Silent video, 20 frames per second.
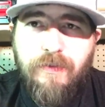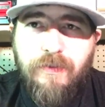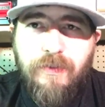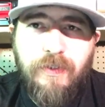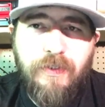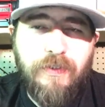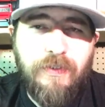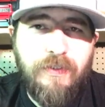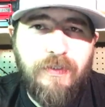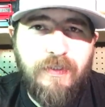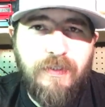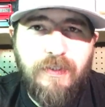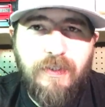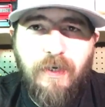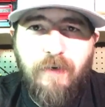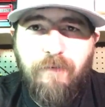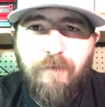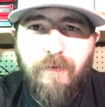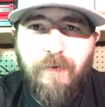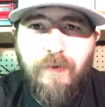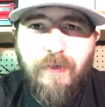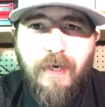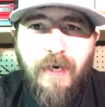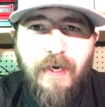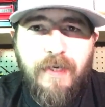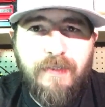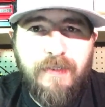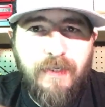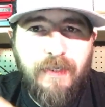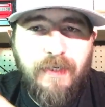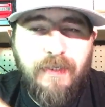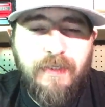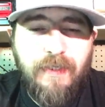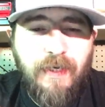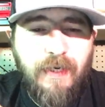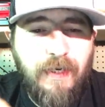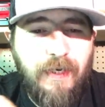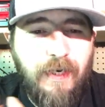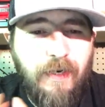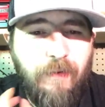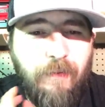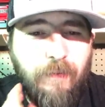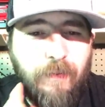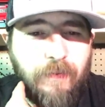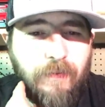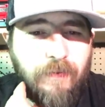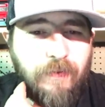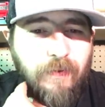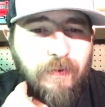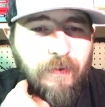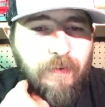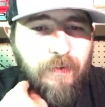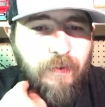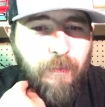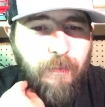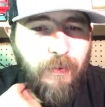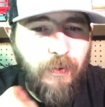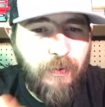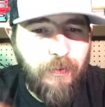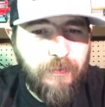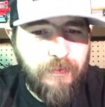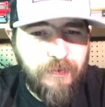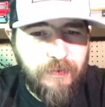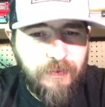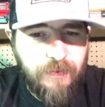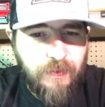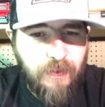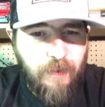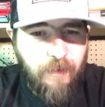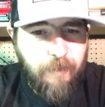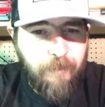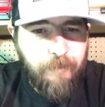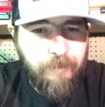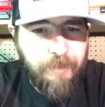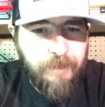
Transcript: Just stuff for you guys. I get to hang out with the pros and stuff.